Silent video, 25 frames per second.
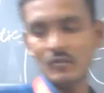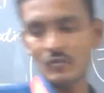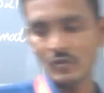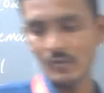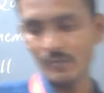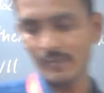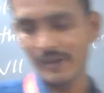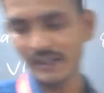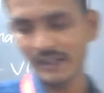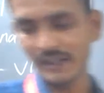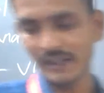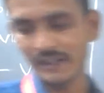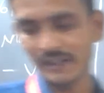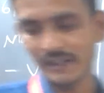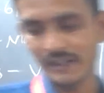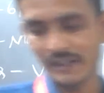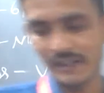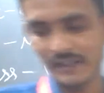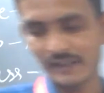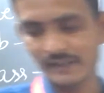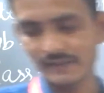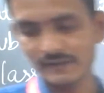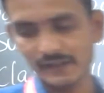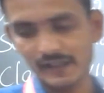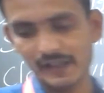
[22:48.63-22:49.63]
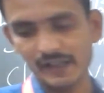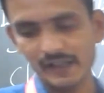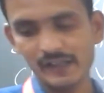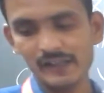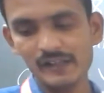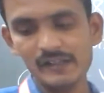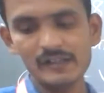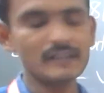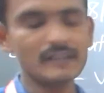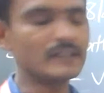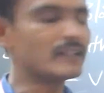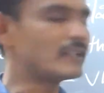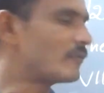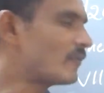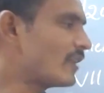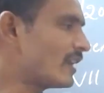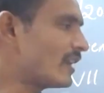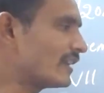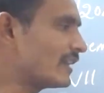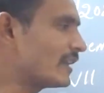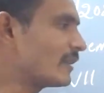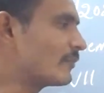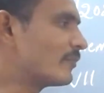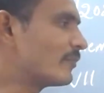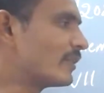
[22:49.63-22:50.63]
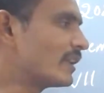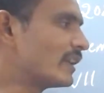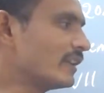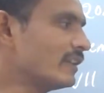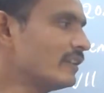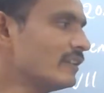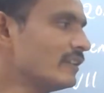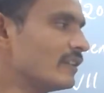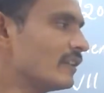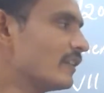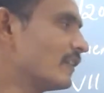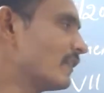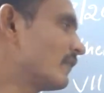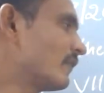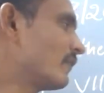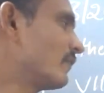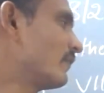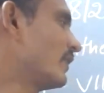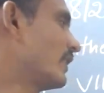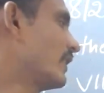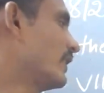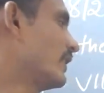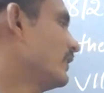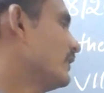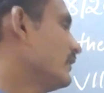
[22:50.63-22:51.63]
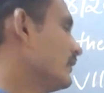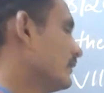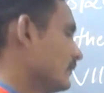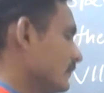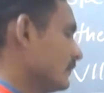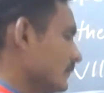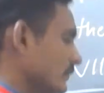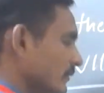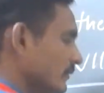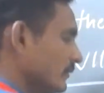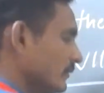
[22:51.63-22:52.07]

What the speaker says: So minus a divided by where